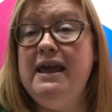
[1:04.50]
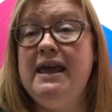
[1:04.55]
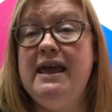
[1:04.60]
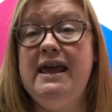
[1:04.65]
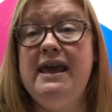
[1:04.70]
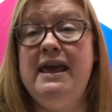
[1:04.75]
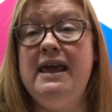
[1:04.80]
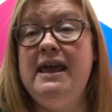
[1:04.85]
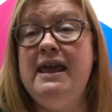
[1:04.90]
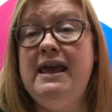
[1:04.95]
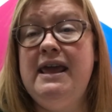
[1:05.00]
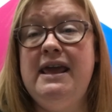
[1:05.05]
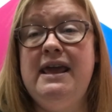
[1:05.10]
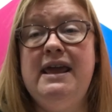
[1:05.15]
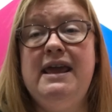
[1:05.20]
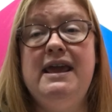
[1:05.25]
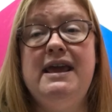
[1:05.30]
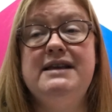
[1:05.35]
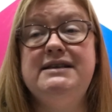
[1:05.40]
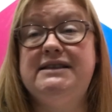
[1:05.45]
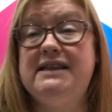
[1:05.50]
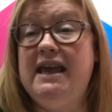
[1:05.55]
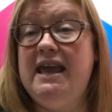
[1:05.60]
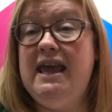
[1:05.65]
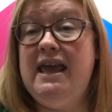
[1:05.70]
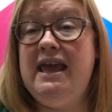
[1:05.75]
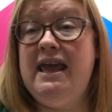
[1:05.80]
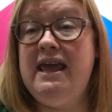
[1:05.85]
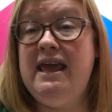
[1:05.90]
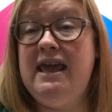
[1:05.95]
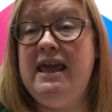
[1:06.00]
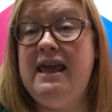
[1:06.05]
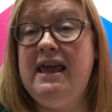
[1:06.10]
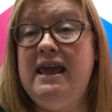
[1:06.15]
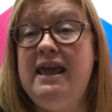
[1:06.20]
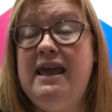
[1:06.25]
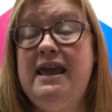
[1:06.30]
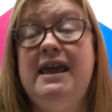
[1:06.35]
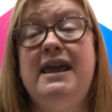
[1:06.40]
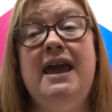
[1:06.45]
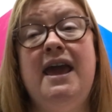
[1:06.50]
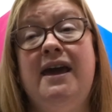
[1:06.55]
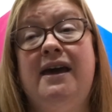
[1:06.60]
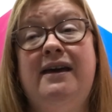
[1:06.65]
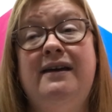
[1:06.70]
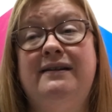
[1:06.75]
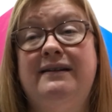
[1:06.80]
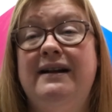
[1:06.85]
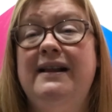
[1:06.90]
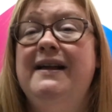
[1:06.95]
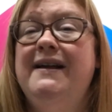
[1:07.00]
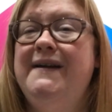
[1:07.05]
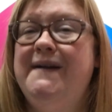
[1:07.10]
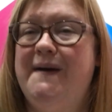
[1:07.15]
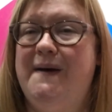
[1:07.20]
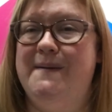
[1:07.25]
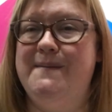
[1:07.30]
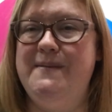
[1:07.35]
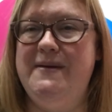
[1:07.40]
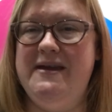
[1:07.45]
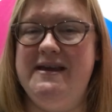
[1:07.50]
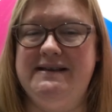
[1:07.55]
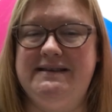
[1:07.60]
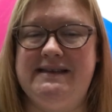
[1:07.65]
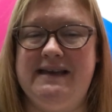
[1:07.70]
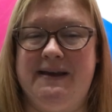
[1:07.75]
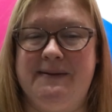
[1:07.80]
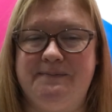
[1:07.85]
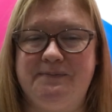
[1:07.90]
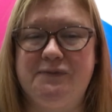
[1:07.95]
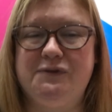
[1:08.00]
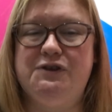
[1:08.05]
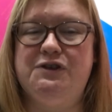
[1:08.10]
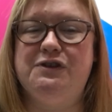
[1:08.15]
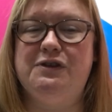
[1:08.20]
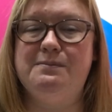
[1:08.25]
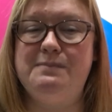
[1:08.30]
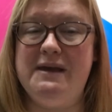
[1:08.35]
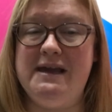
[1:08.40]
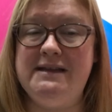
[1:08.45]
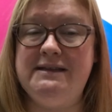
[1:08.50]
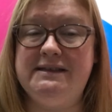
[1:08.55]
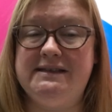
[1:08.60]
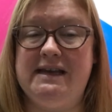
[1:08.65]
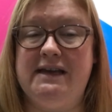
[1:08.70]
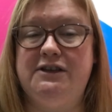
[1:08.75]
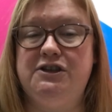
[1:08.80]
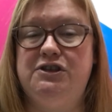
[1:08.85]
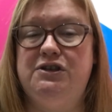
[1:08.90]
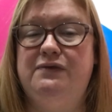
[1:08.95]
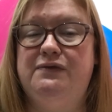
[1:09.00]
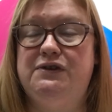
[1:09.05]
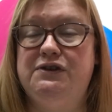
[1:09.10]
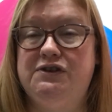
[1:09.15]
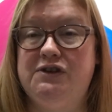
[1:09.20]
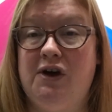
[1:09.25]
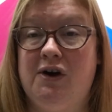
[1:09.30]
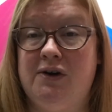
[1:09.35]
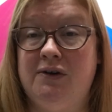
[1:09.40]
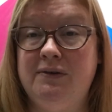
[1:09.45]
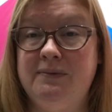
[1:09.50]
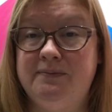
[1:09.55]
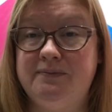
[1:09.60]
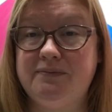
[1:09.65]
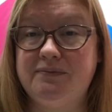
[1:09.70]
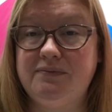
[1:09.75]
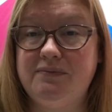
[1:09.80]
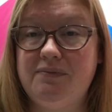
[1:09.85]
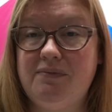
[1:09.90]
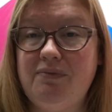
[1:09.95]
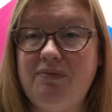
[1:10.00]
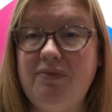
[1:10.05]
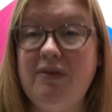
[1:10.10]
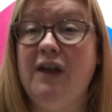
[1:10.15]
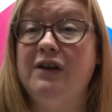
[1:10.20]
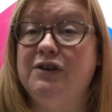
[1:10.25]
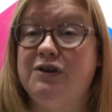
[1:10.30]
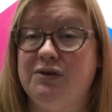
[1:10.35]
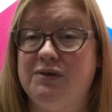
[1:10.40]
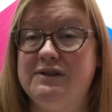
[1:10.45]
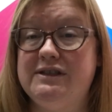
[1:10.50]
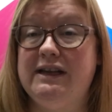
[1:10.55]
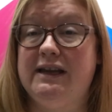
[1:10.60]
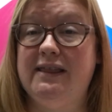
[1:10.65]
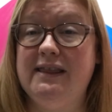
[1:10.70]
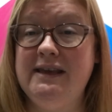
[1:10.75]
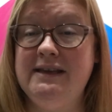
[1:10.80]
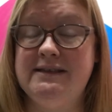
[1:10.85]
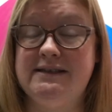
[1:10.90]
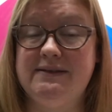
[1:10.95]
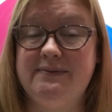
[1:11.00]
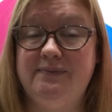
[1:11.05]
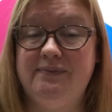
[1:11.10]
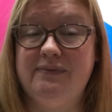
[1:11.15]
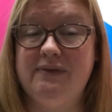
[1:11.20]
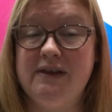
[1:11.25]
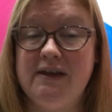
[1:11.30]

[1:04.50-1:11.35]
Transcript: is here. Amazing. So the main section of the song goes like this.